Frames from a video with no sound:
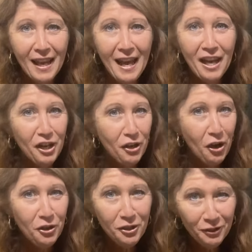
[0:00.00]
and I know
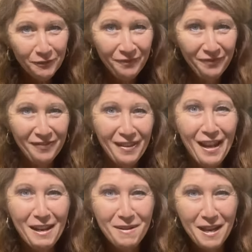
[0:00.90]
you,
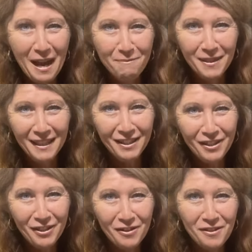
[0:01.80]
I'd be happy
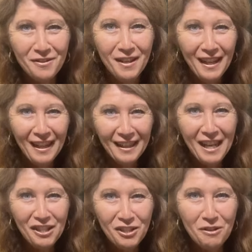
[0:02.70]
to
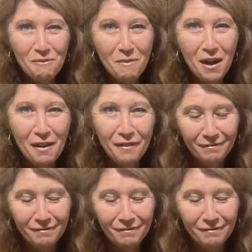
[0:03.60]
lend you my